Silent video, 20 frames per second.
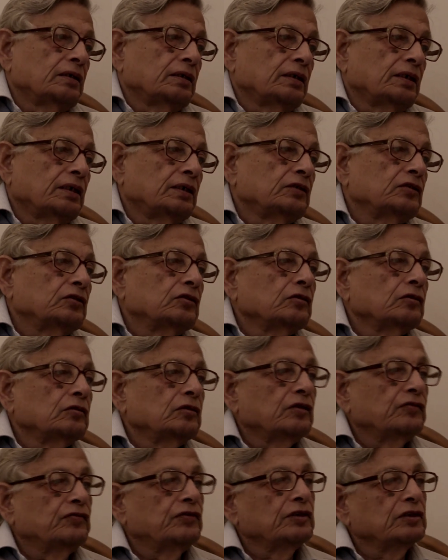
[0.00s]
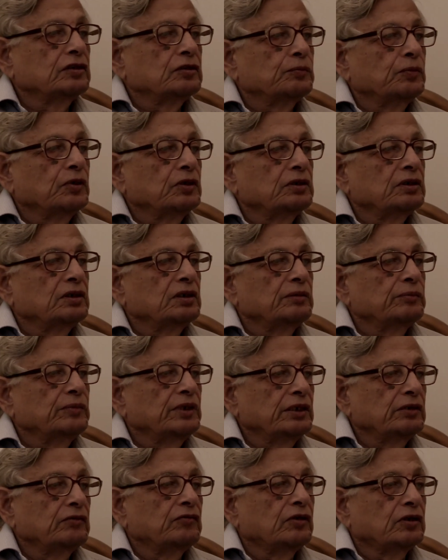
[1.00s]
And so the first point he
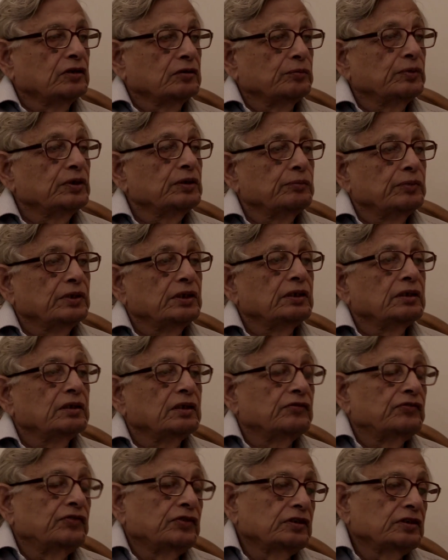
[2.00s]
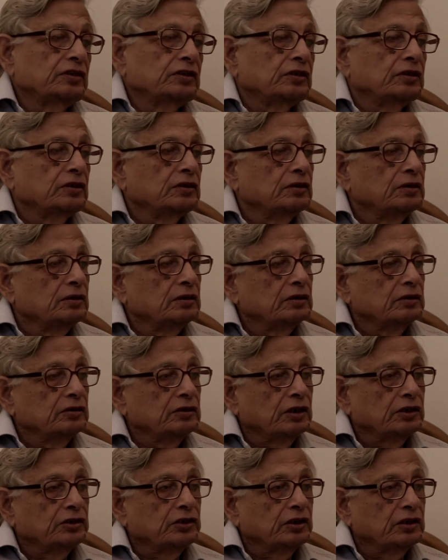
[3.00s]
made was, being the first
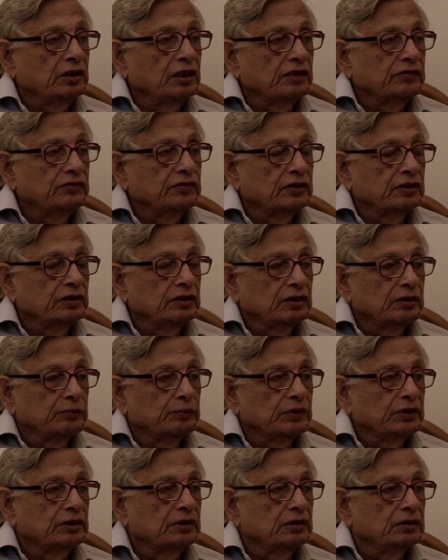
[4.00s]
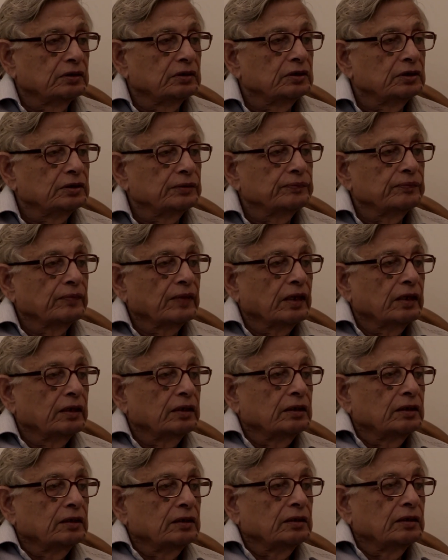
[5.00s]
session after independence,
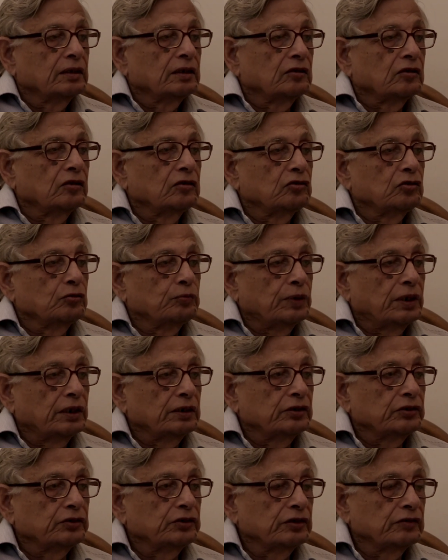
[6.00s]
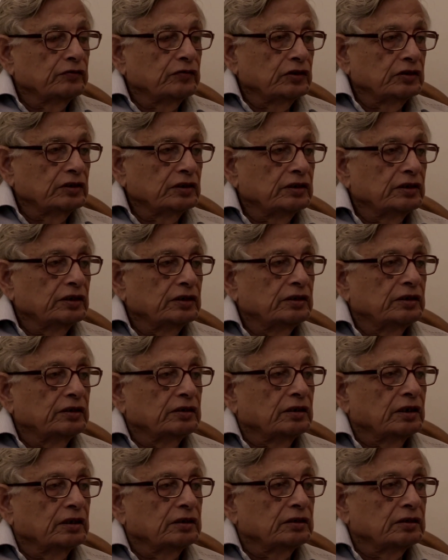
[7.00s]
that although partition was a great
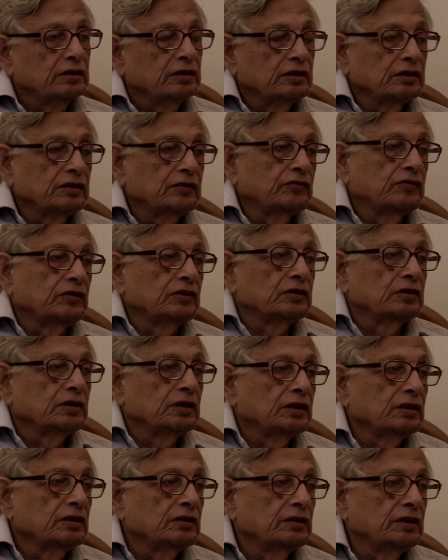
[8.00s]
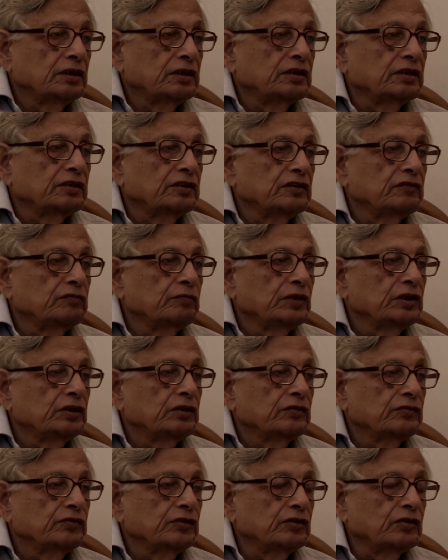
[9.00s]
disaster, it was a great achievement
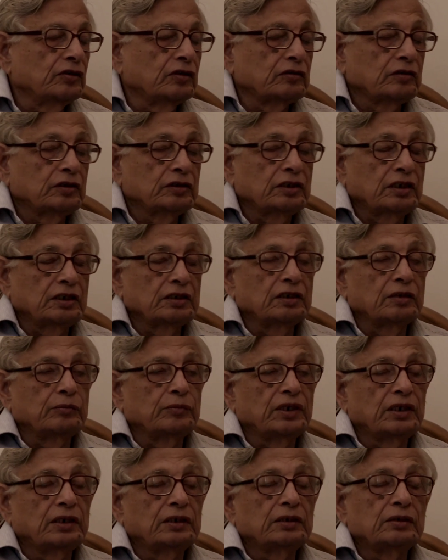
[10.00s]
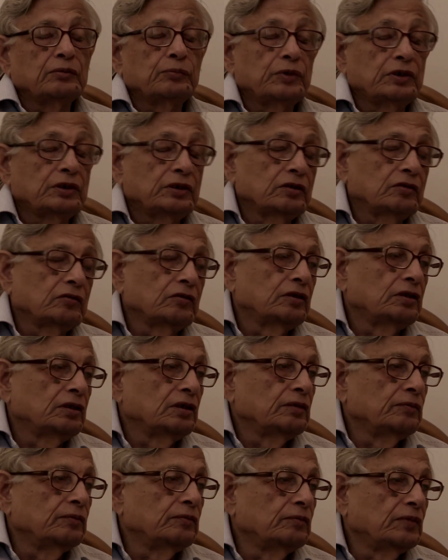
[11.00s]
of the Congress High Command,
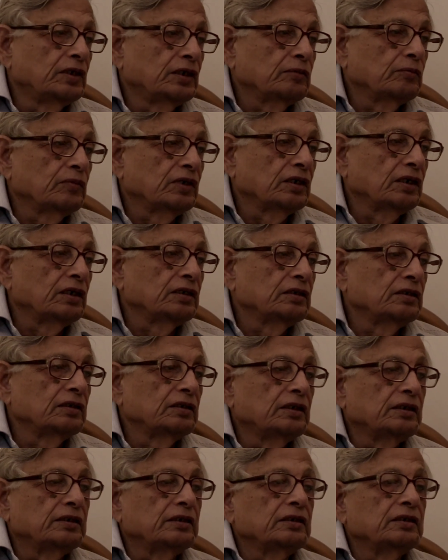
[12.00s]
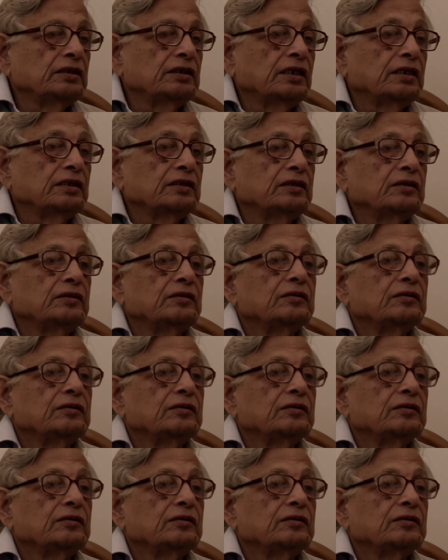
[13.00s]
particularly Mahatma Gandhi, that India